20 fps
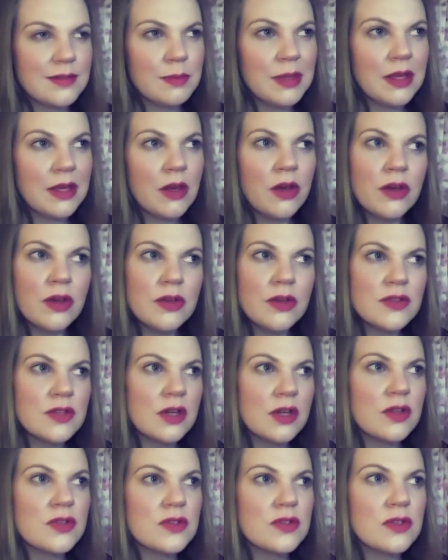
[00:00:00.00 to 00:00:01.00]
because
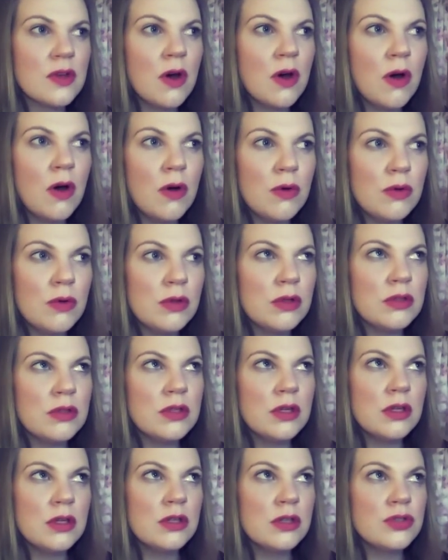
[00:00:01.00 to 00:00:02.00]
our soul
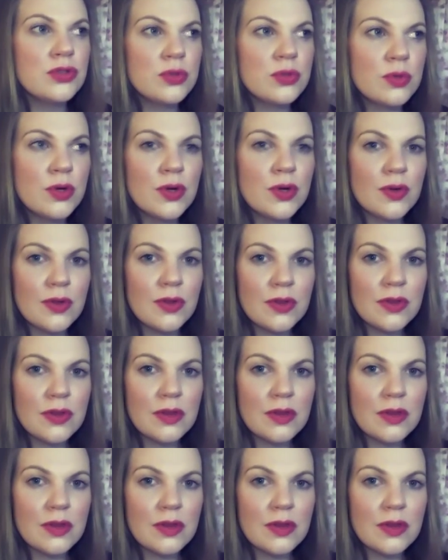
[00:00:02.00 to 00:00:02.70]
truth,